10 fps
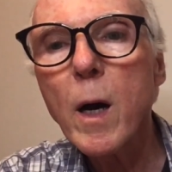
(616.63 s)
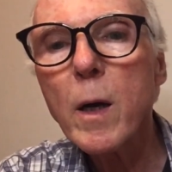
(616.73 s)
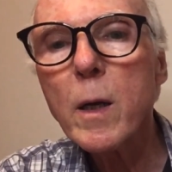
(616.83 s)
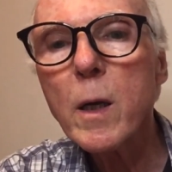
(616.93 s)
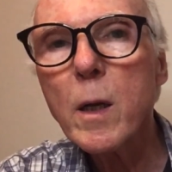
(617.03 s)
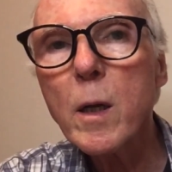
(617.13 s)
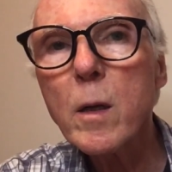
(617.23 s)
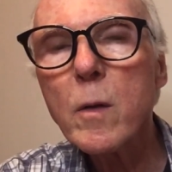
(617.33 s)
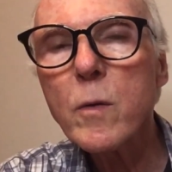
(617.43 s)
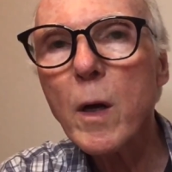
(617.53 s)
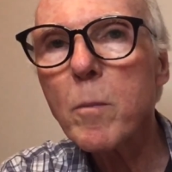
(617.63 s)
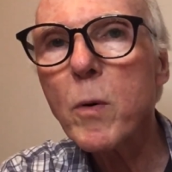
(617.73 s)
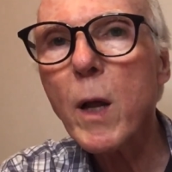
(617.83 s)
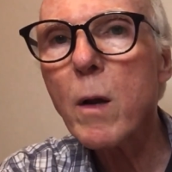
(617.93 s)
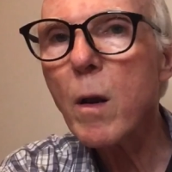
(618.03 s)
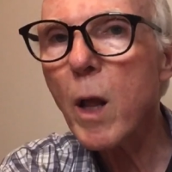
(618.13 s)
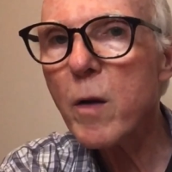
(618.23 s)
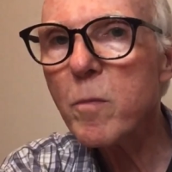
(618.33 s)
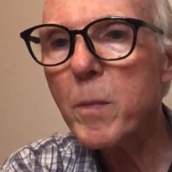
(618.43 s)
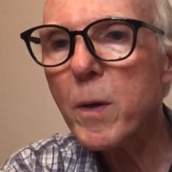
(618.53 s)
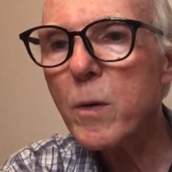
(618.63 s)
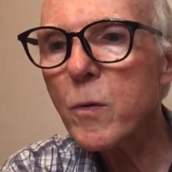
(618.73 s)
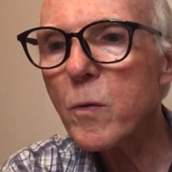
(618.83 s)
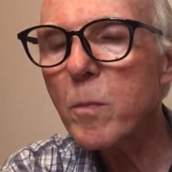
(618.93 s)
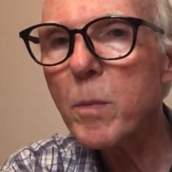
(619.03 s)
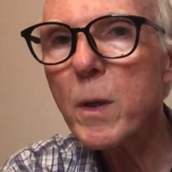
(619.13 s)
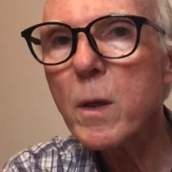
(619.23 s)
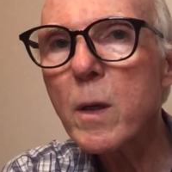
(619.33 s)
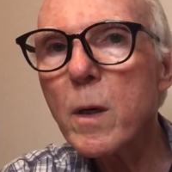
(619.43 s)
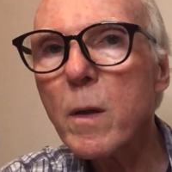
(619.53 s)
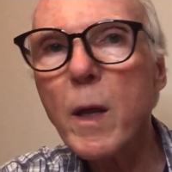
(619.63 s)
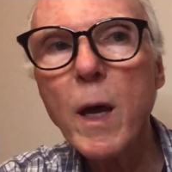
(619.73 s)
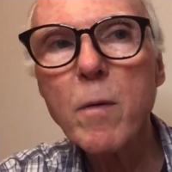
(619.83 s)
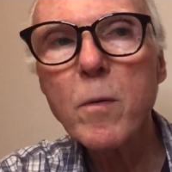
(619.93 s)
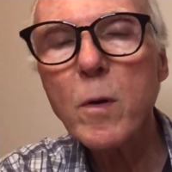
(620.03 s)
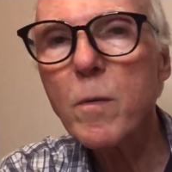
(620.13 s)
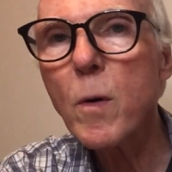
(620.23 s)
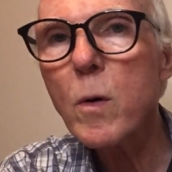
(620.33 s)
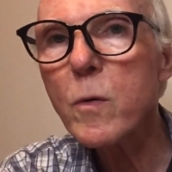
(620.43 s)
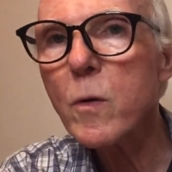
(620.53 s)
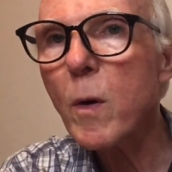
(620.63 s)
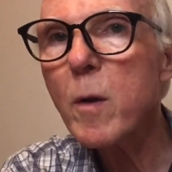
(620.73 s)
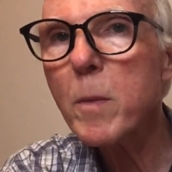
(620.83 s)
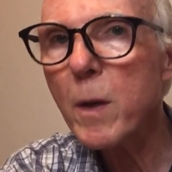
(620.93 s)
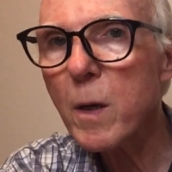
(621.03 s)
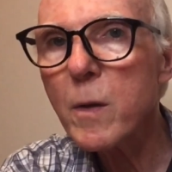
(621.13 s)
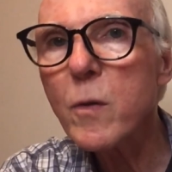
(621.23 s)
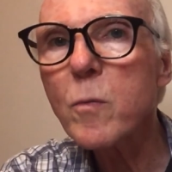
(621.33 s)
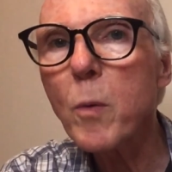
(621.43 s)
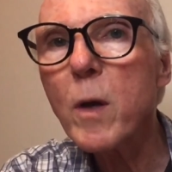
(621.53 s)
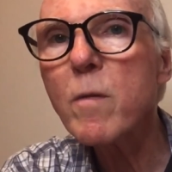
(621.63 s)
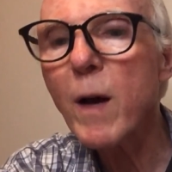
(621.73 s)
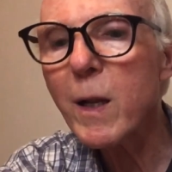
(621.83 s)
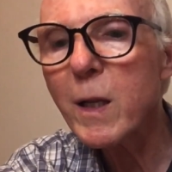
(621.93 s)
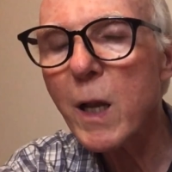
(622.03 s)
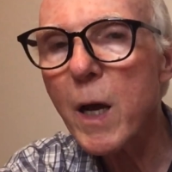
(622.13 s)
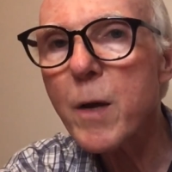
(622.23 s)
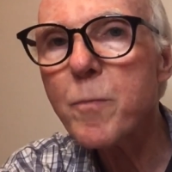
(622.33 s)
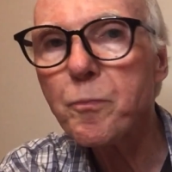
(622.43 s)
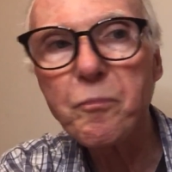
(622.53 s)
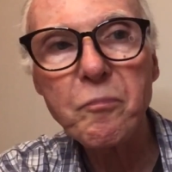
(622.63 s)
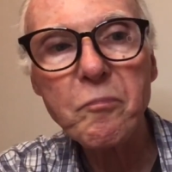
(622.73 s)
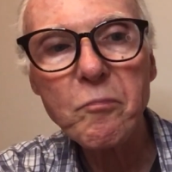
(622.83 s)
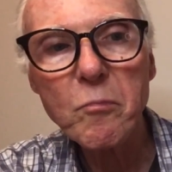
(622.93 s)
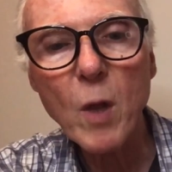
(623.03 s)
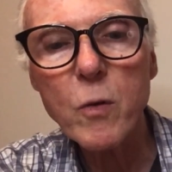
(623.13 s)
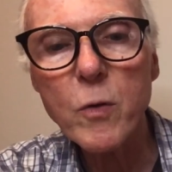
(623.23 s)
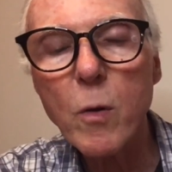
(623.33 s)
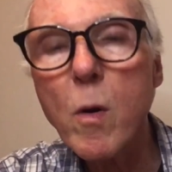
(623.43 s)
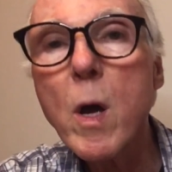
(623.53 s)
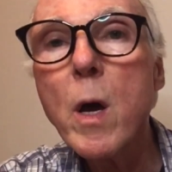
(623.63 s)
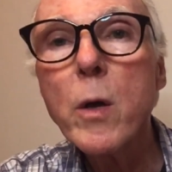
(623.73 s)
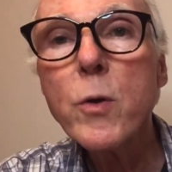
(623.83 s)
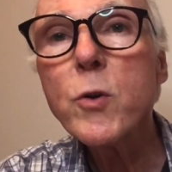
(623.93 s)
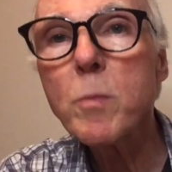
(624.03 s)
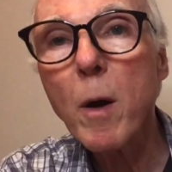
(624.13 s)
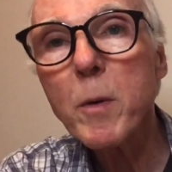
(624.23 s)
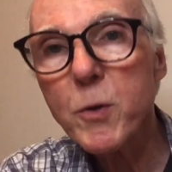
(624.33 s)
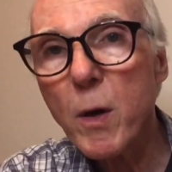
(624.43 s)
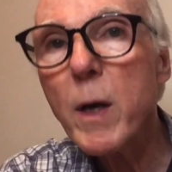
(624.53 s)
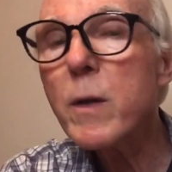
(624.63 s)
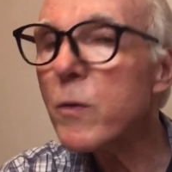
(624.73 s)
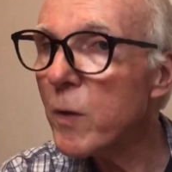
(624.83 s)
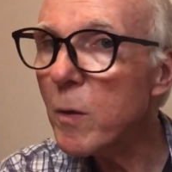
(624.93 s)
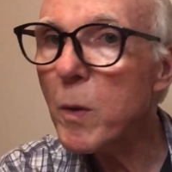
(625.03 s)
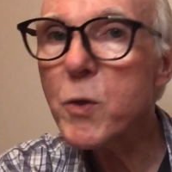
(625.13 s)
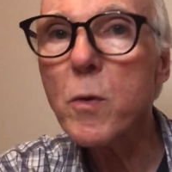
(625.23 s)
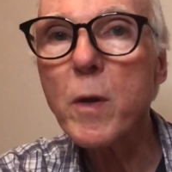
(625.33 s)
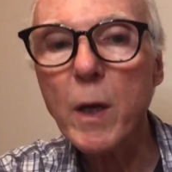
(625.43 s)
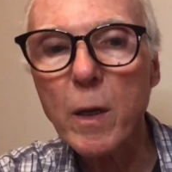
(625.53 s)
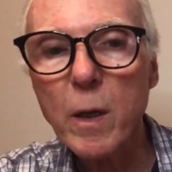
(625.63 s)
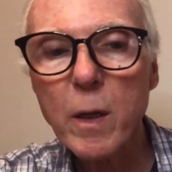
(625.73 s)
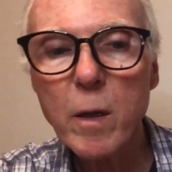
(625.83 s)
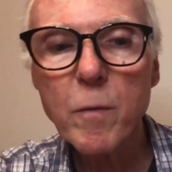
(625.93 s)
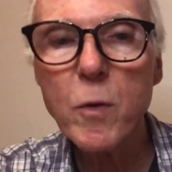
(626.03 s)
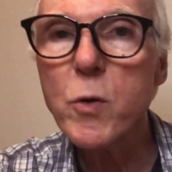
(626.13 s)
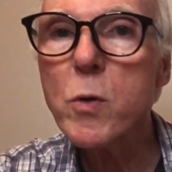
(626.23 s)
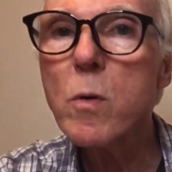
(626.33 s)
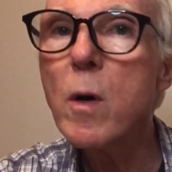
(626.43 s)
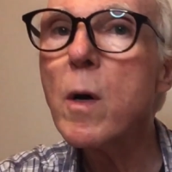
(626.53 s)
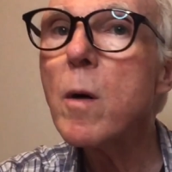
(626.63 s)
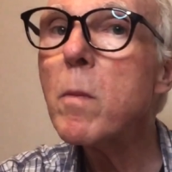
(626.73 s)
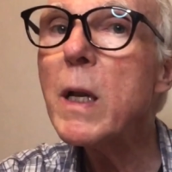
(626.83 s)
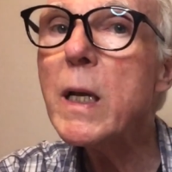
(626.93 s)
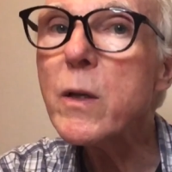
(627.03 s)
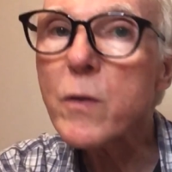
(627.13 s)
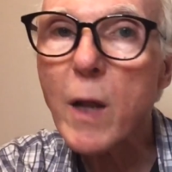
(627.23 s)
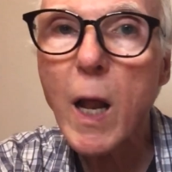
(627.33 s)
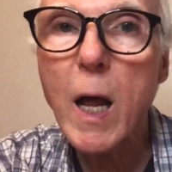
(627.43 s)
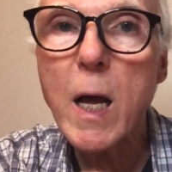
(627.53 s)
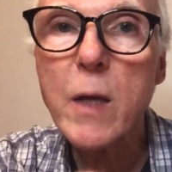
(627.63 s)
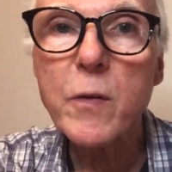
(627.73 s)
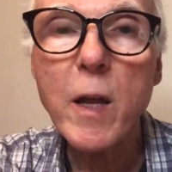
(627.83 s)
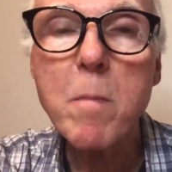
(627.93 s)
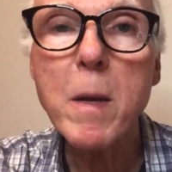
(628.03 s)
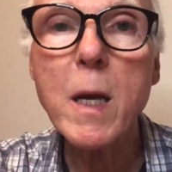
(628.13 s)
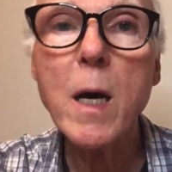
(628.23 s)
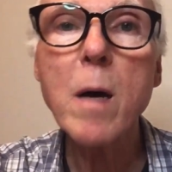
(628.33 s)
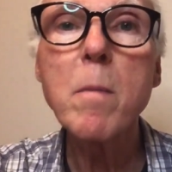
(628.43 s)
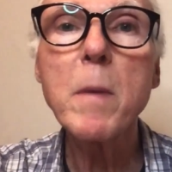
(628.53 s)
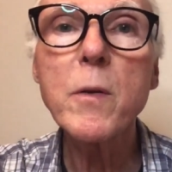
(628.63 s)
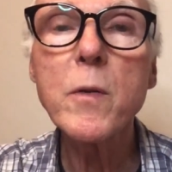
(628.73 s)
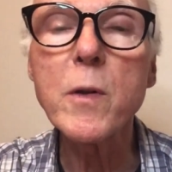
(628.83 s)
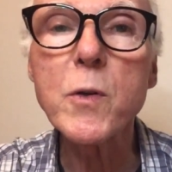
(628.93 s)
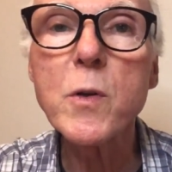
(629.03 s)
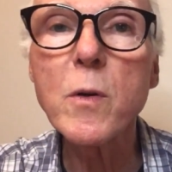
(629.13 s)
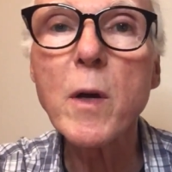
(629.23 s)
Kirin does not put out a lot of beers, but they have really focused quite a bit on this Spring Valley line. So you should probably try it and see what you think. And if you do, please send me a message.